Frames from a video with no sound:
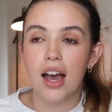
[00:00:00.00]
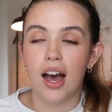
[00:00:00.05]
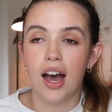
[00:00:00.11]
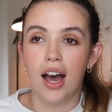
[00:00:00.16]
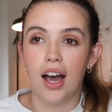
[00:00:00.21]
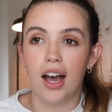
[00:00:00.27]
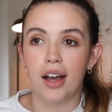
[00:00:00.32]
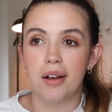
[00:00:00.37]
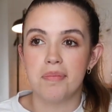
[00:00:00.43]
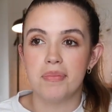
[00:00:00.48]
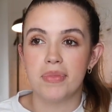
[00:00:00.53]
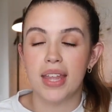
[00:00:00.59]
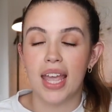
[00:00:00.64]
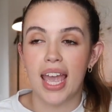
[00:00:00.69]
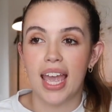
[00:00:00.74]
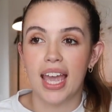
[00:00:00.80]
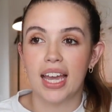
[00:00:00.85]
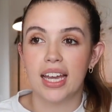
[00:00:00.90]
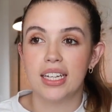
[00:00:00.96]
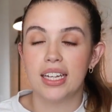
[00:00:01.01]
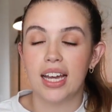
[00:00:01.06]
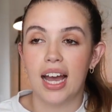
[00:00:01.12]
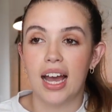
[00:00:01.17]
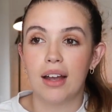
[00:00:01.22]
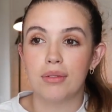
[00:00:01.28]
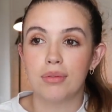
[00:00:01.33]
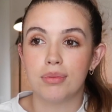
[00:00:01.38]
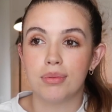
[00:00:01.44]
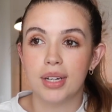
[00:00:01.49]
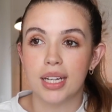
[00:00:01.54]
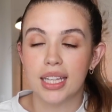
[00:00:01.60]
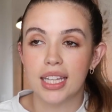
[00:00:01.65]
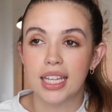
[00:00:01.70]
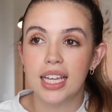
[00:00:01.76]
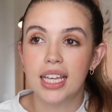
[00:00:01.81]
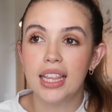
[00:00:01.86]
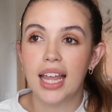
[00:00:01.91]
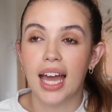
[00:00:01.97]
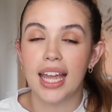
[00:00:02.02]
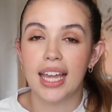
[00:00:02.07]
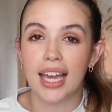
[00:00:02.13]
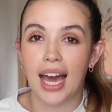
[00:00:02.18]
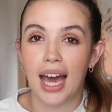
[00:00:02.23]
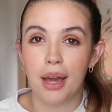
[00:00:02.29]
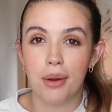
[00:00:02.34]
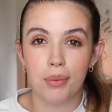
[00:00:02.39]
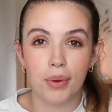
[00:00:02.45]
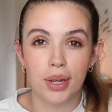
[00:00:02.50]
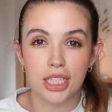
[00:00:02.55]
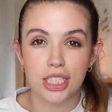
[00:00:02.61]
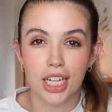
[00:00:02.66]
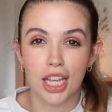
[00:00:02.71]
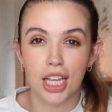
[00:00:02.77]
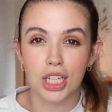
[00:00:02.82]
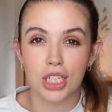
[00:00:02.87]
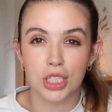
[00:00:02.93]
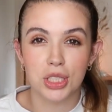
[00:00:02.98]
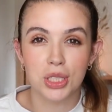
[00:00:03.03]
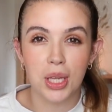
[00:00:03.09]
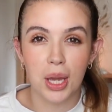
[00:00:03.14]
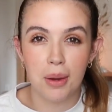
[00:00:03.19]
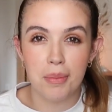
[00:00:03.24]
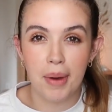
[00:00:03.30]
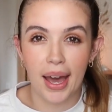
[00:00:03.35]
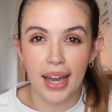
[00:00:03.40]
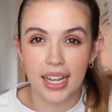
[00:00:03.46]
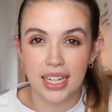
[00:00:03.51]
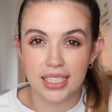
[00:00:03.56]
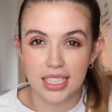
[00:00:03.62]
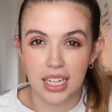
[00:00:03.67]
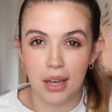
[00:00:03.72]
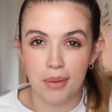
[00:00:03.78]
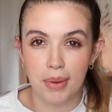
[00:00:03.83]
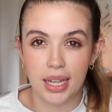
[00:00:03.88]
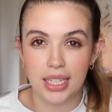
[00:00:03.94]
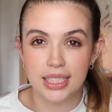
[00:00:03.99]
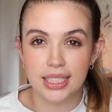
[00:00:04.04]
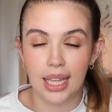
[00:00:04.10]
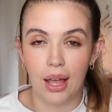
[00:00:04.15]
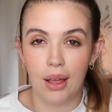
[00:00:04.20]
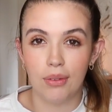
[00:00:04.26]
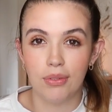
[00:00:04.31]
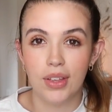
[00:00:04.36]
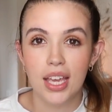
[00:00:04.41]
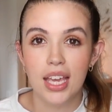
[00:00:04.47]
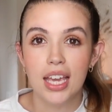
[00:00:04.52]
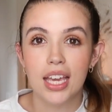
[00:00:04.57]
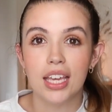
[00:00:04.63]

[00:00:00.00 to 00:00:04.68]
and really, like, I wish I could just go back and tell myself